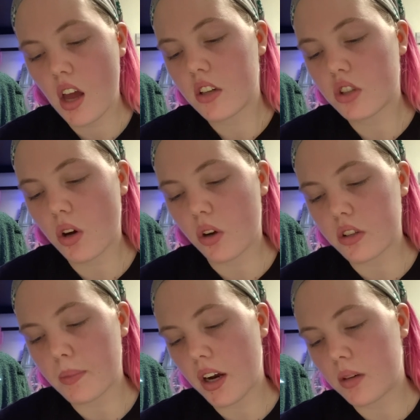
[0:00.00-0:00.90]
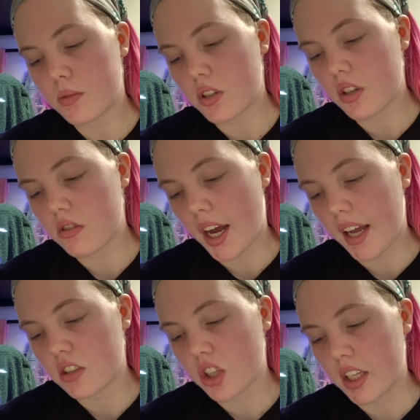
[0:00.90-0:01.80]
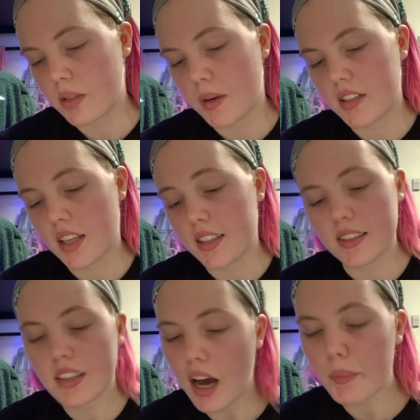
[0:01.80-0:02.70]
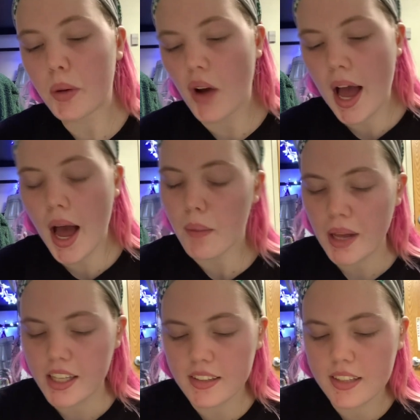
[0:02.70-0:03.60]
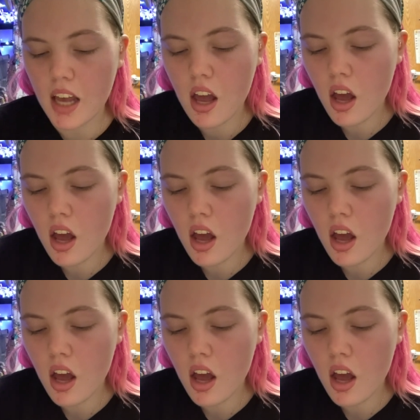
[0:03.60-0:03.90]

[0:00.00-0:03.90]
She holds my arms too tight and shakes me and says, tell me what happened.